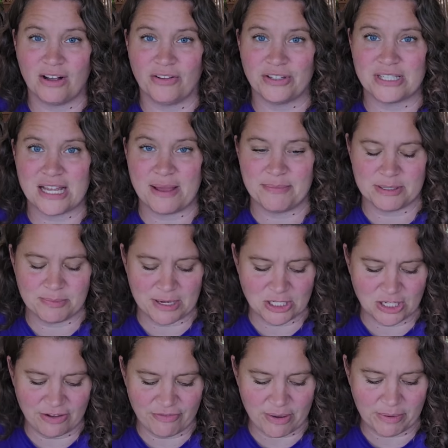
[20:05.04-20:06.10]
all the time,
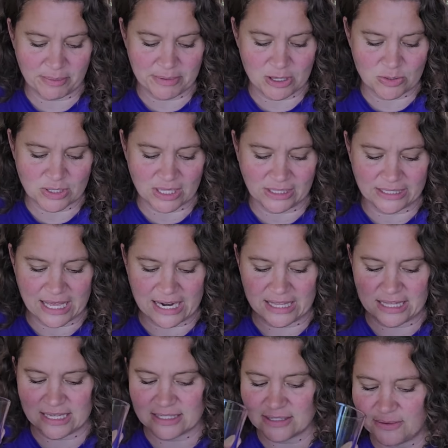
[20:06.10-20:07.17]
especially if I'm gonna be using a lot of
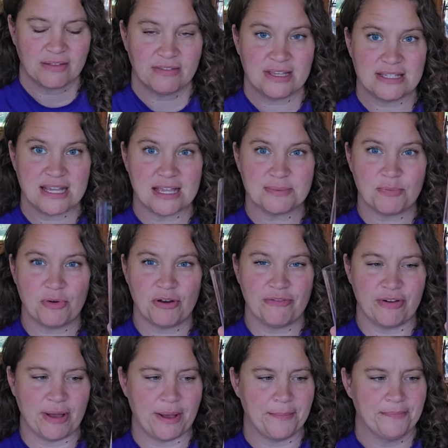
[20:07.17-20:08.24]
this. This has more
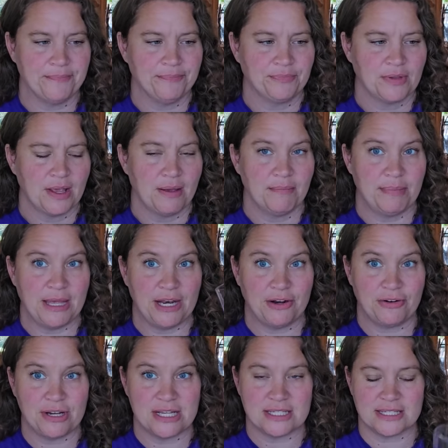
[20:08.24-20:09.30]
of a
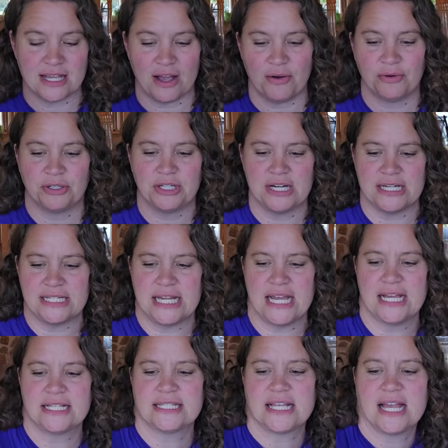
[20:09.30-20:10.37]
bittery, soury
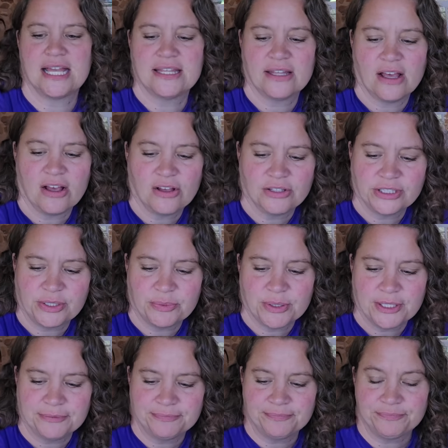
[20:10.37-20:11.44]
taste and the Aldi
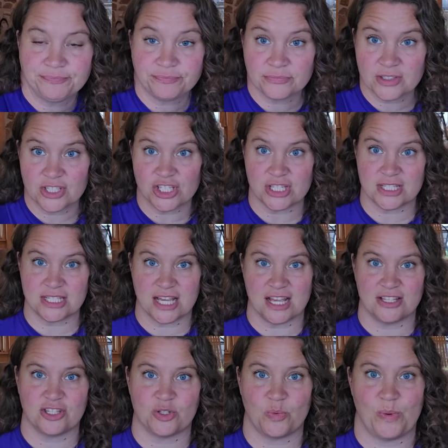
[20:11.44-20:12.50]
one just
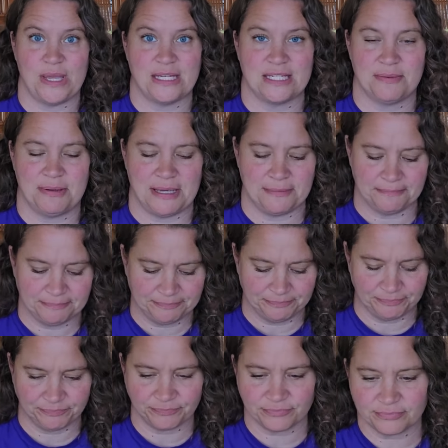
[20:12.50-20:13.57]
tastes sweet to me.
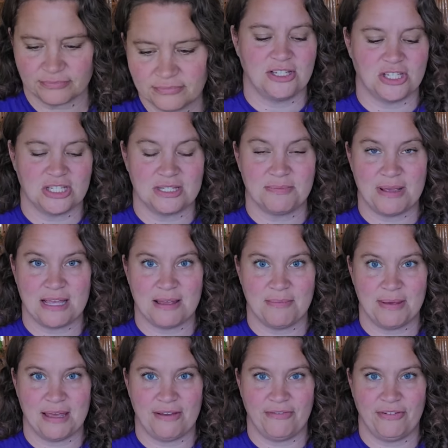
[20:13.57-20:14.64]
It's just making
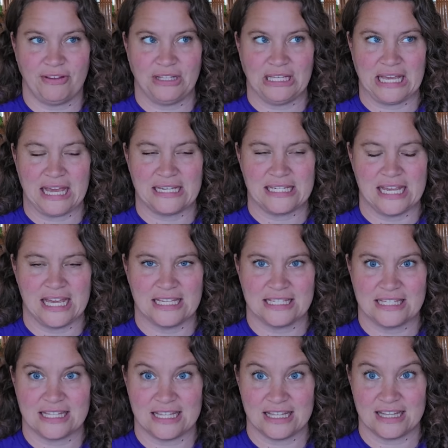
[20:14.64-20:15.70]
me feel like I
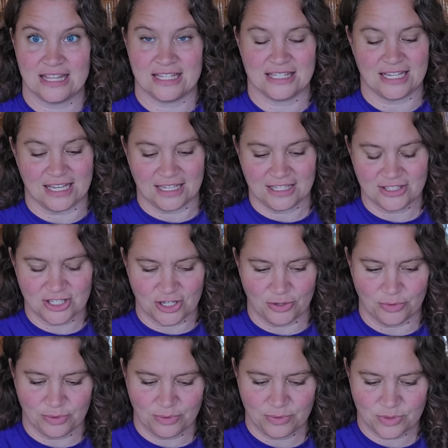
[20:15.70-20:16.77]
taste the zinc
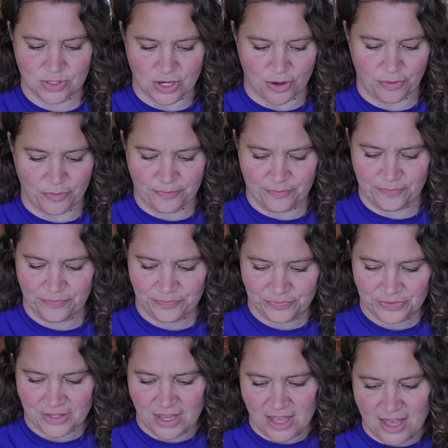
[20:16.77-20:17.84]
too. So
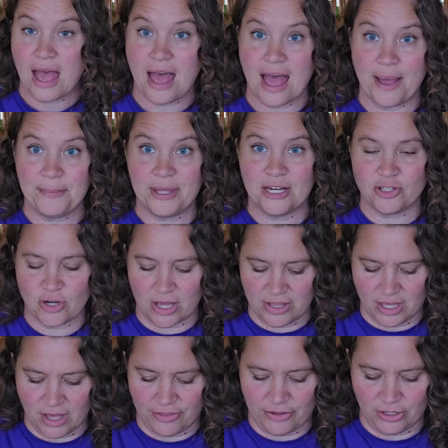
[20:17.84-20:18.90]
I'm going to try
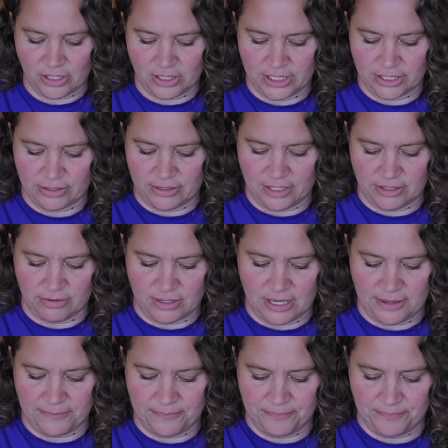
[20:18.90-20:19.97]
the other clear
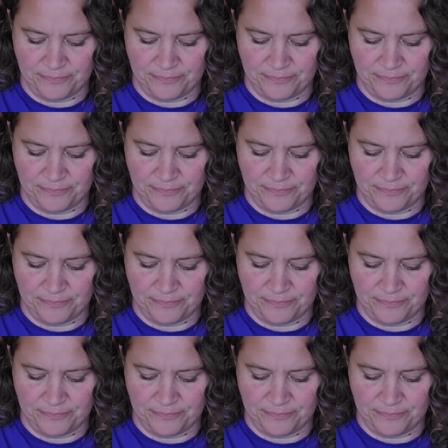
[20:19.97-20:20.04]
theory